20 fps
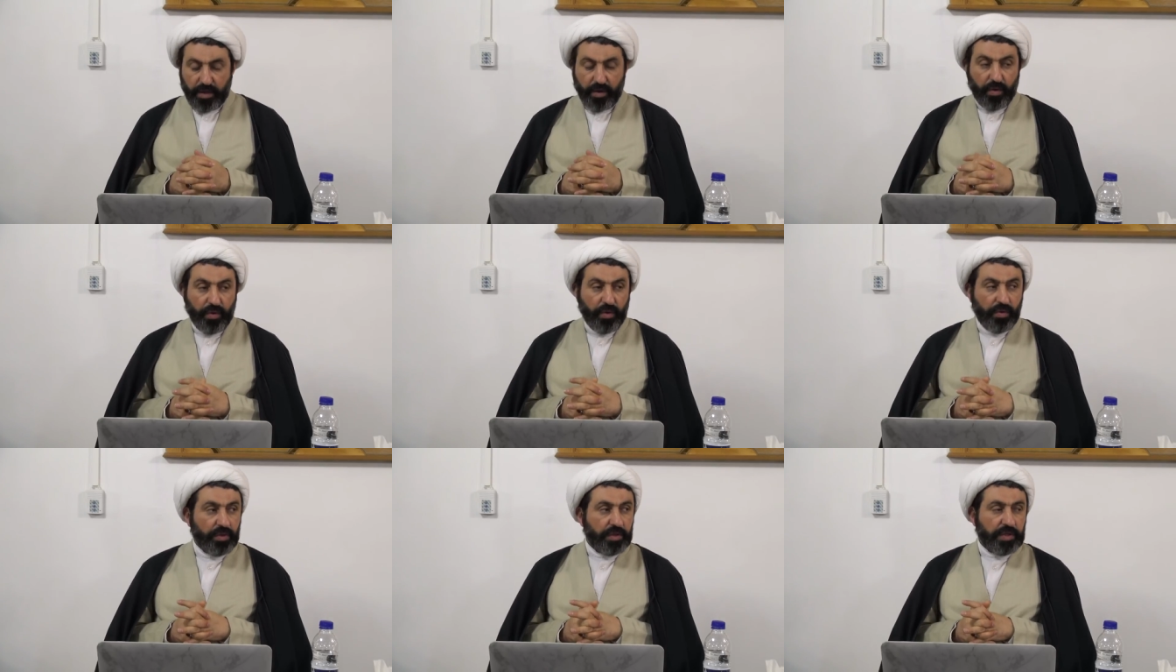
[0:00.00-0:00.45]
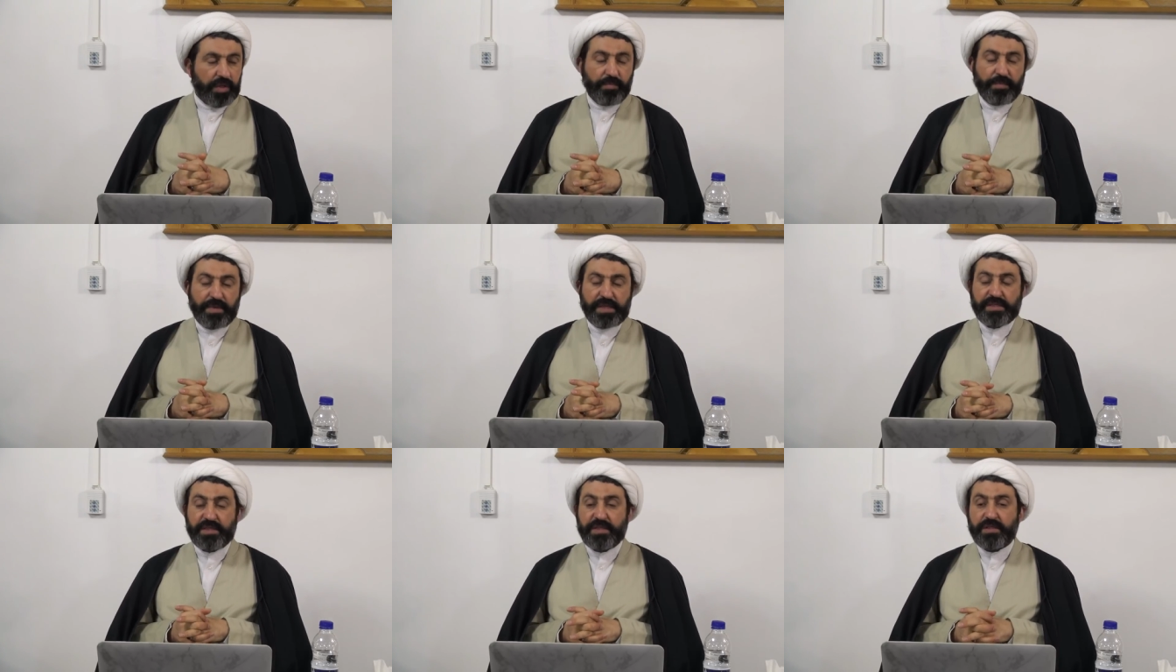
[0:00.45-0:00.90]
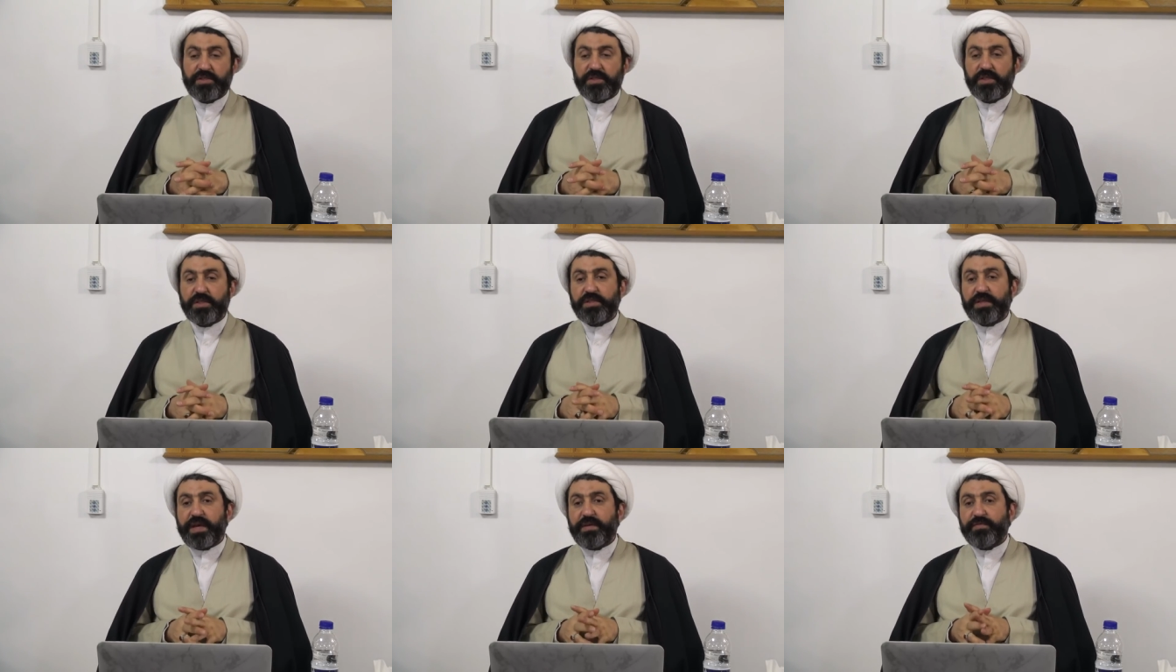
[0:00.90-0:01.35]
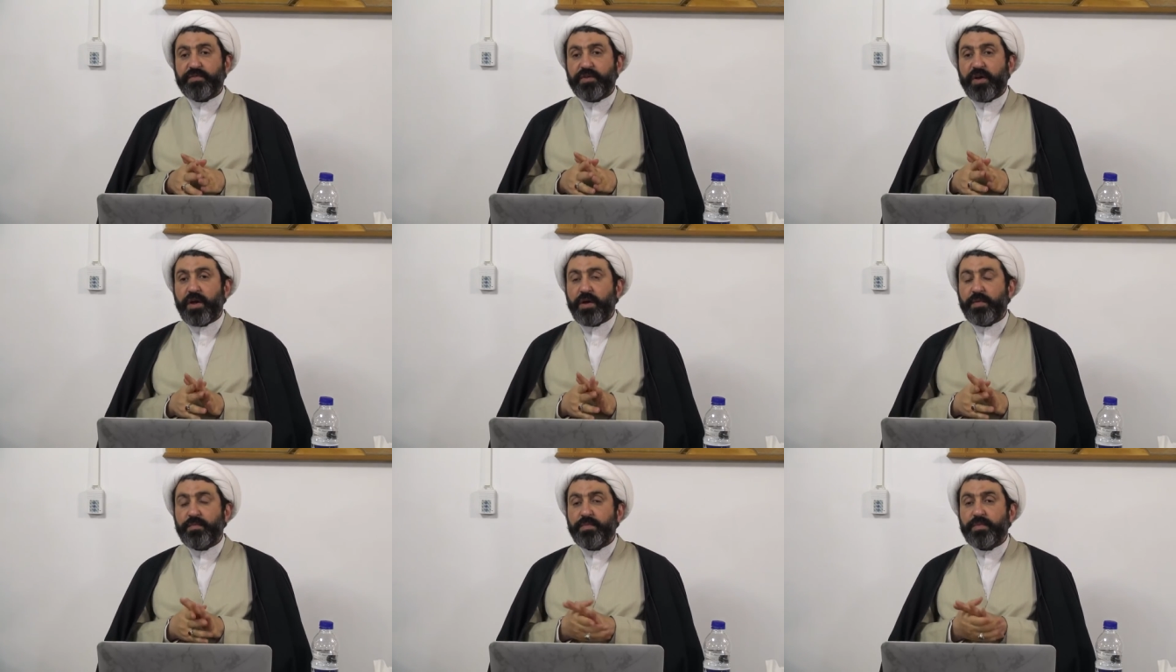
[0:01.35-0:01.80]
All the messengers have
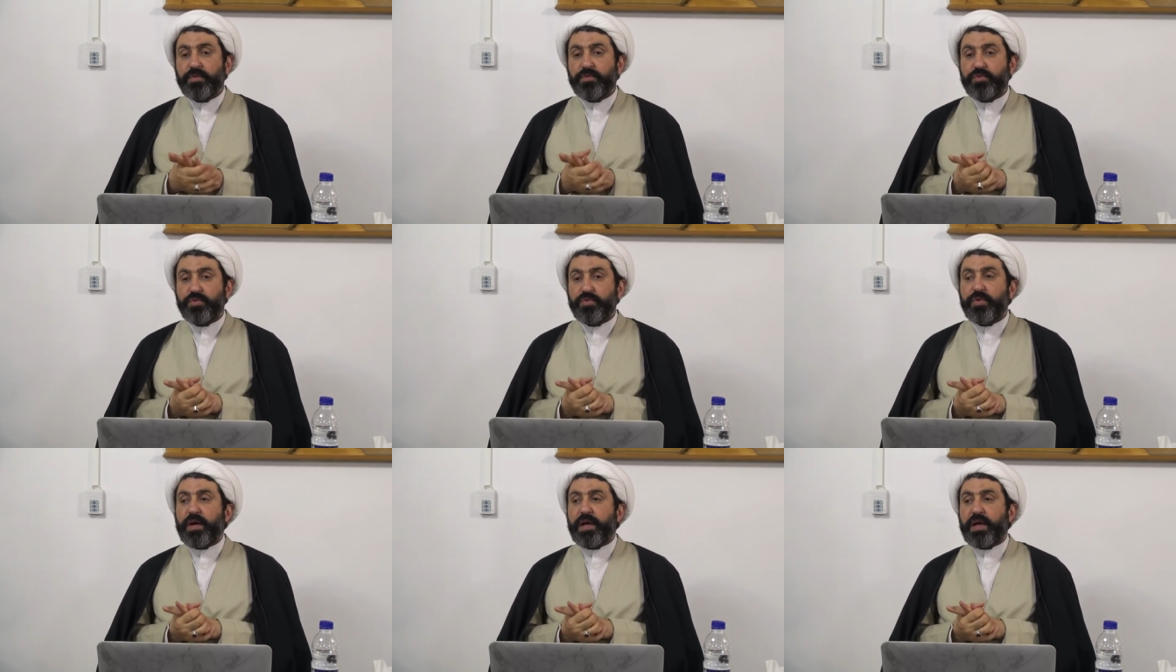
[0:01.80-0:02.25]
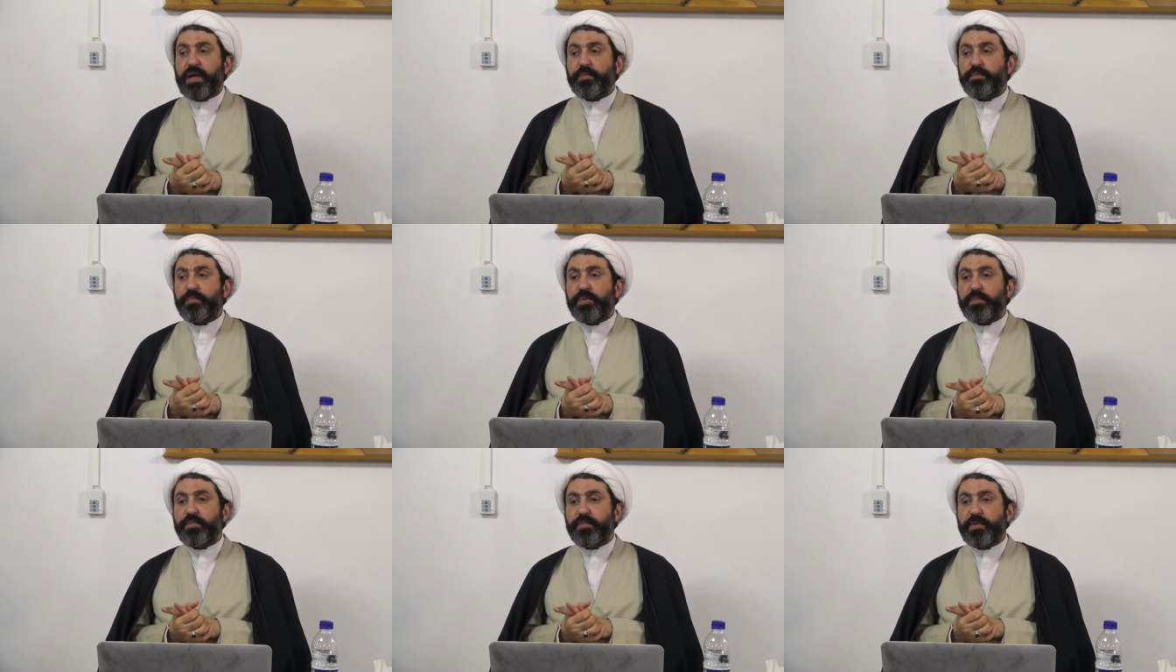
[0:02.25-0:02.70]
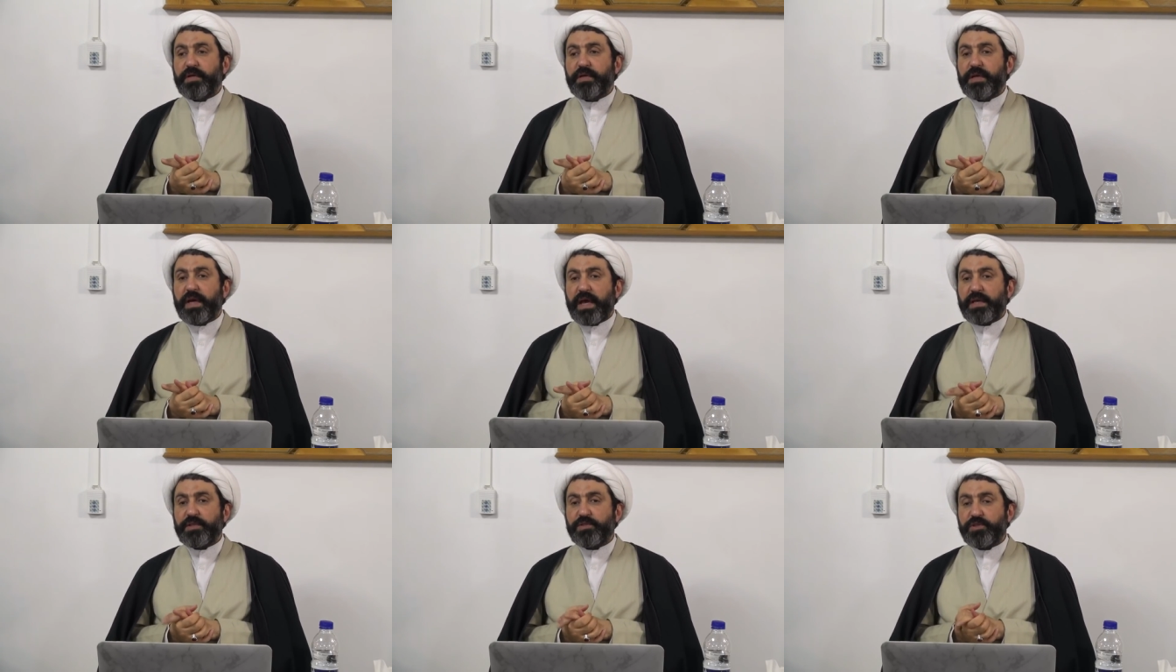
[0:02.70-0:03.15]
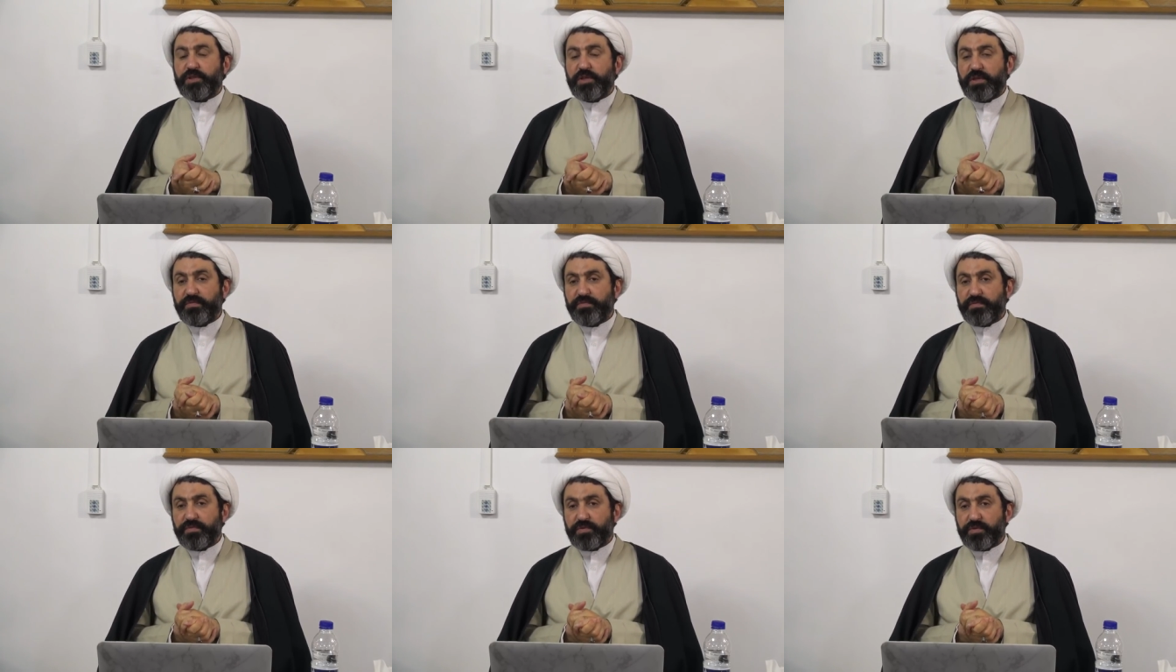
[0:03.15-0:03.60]
come to help people
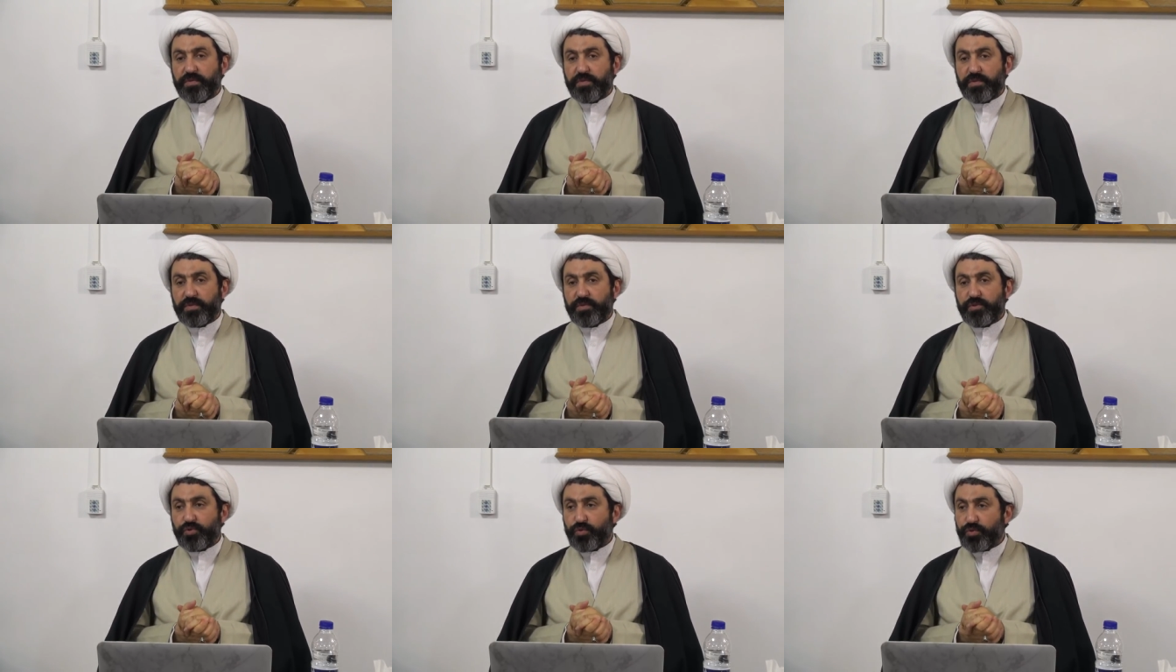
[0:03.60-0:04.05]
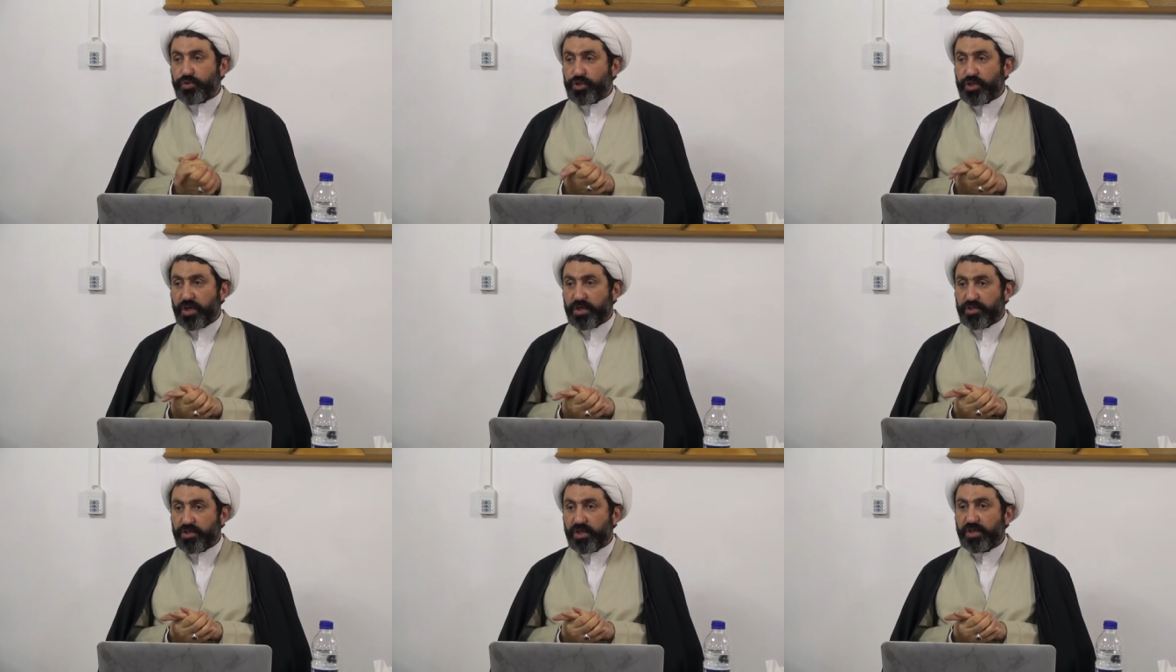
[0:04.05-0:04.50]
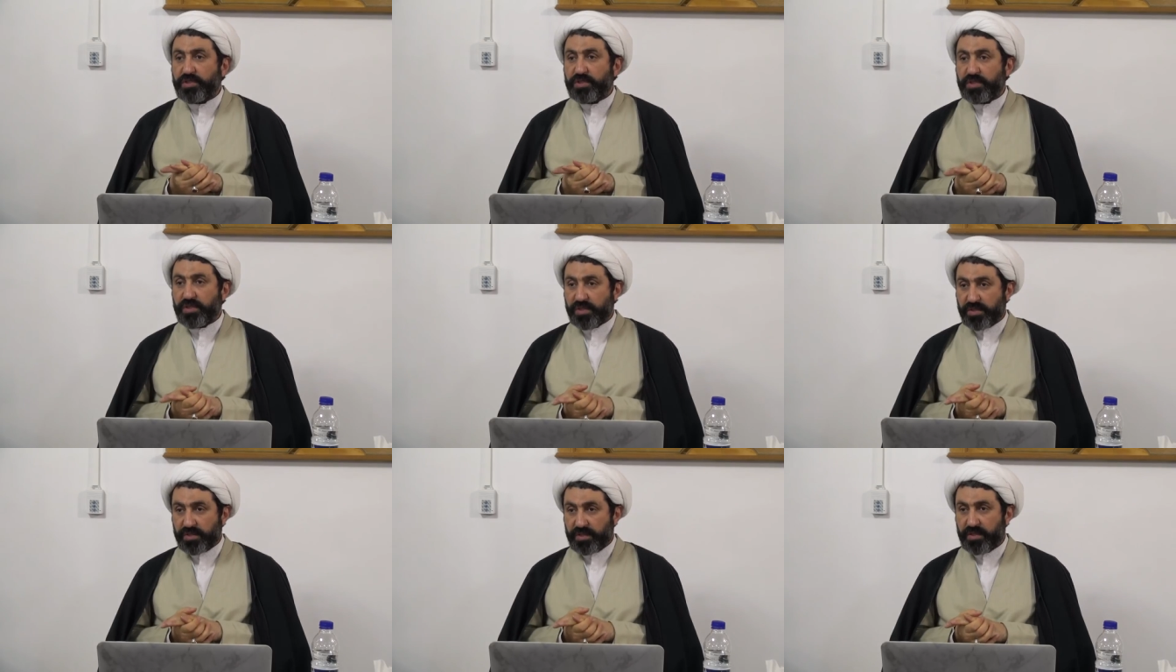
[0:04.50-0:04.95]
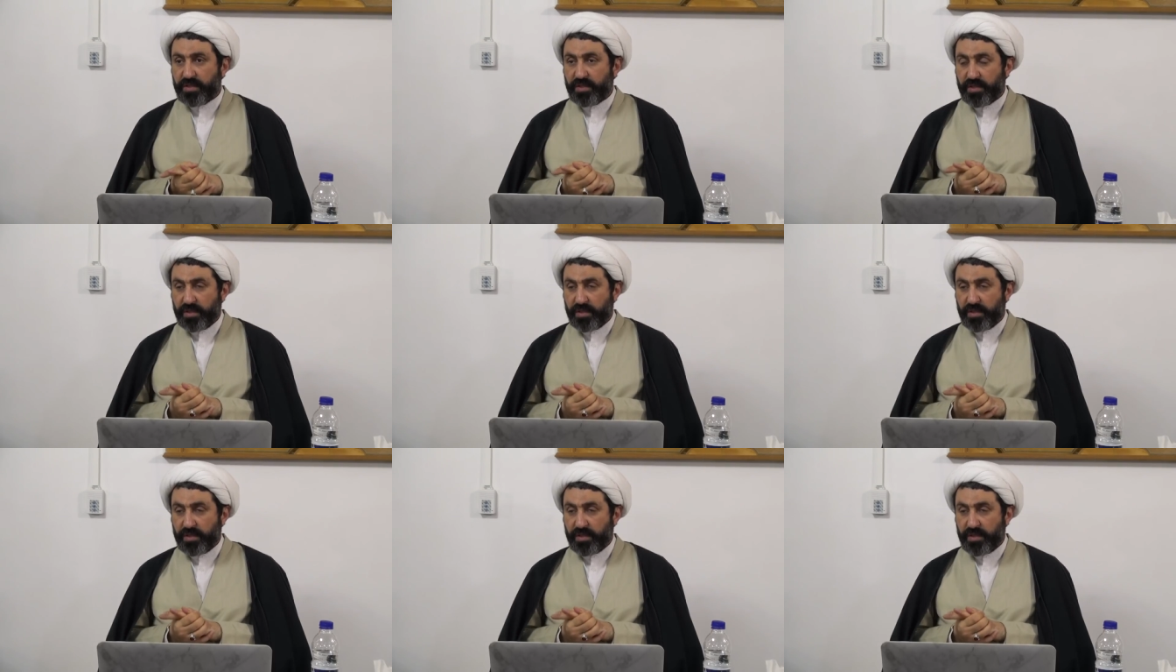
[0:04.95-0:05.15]
achieve social justice.